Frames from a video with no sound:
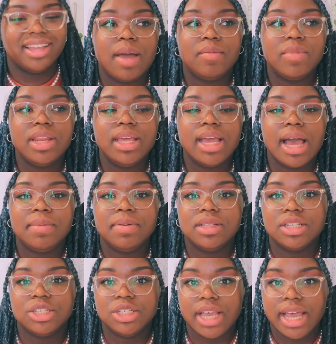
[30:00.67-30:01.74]
I'm really happy
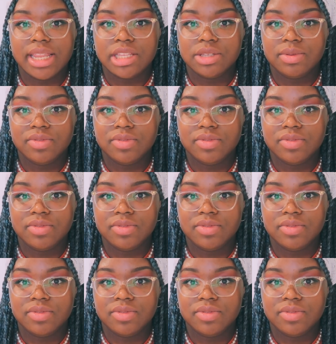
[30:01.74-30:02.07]
to share this